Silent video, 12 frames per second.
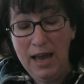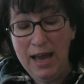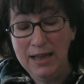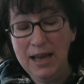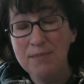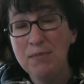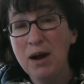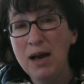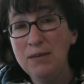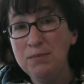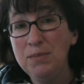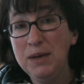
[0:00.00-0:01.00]
and that
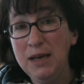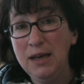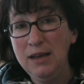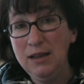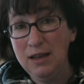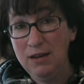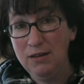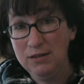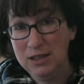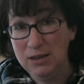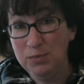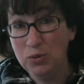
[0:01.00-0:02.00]
might be that
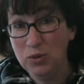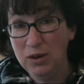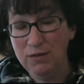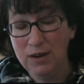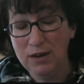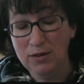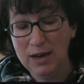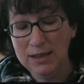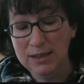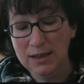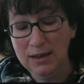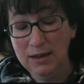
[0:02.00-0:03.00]
supporting
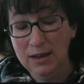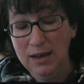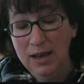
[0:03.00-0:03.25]
fundraising,